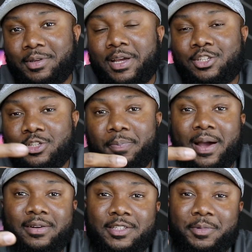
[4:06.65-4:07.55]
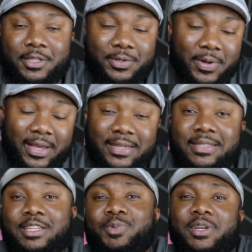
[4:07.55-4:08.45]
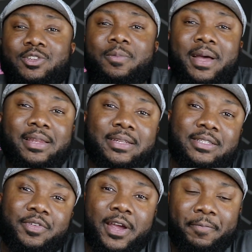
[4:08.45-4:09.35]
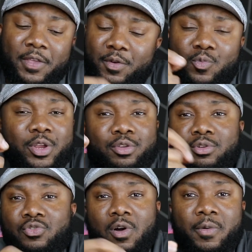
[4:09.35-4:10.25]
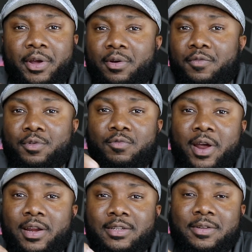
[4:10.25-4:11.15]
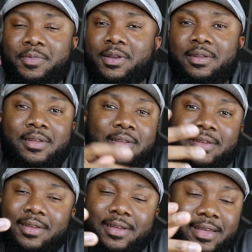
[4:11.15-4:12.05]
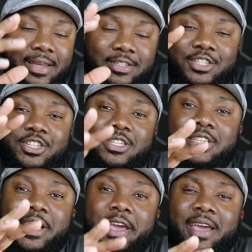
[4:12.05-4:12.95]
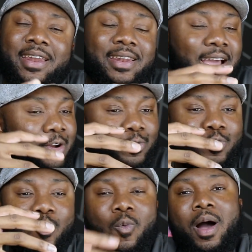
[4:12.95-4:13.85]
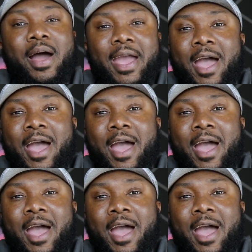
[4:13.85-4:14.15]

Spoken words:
It just bothers me. So I guess that's why it's on my list, right? Even when you're drawing or if you're writing something, it's just there, and I don't know why